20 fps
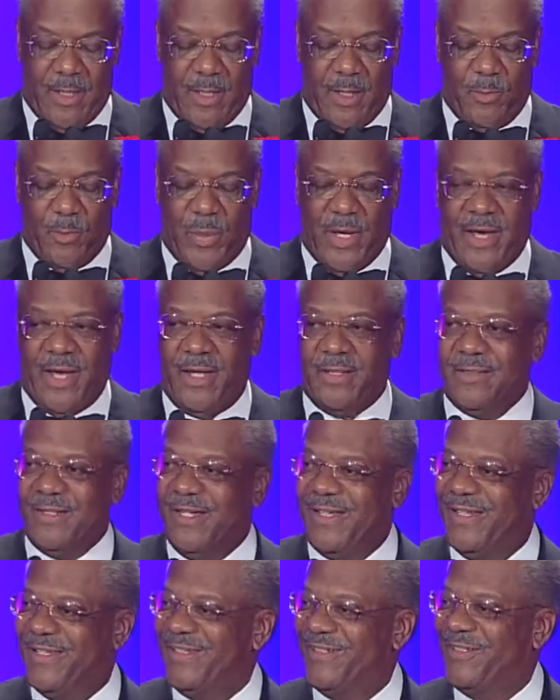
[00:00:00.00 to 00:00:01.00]
but
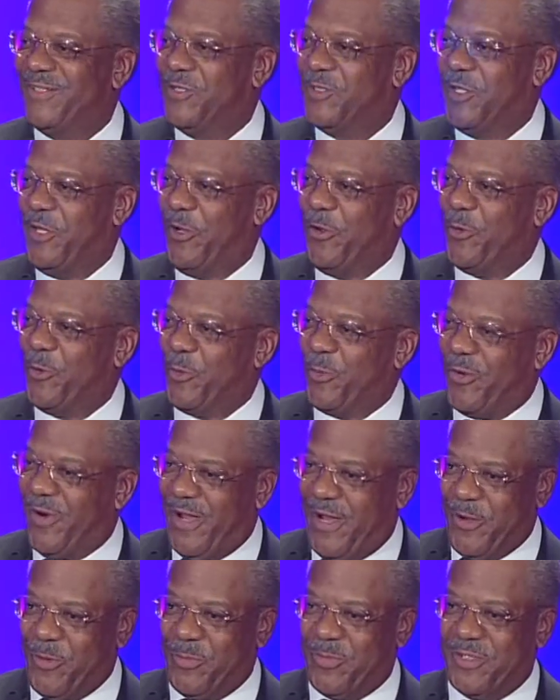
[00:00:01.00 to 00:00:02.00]
Senator
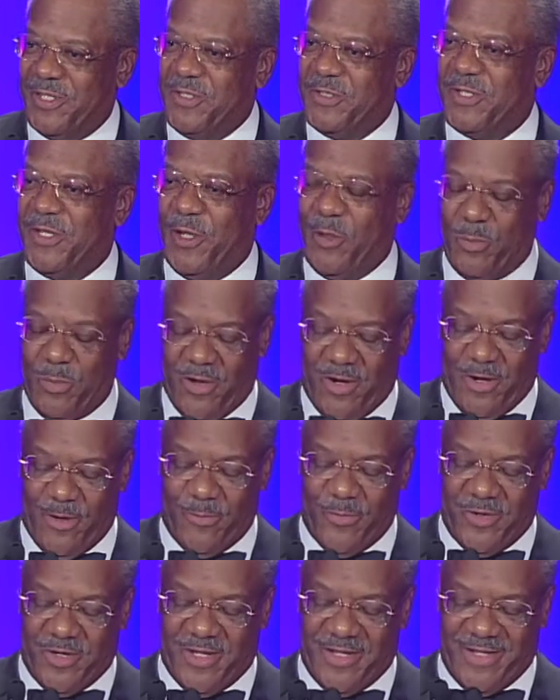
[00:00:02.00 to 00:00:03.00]
Pryor, please tell
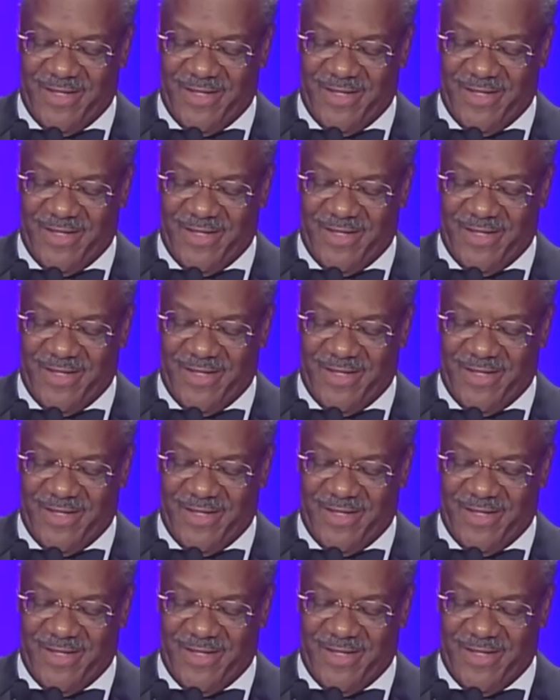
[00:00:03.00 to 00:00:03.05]
Barbara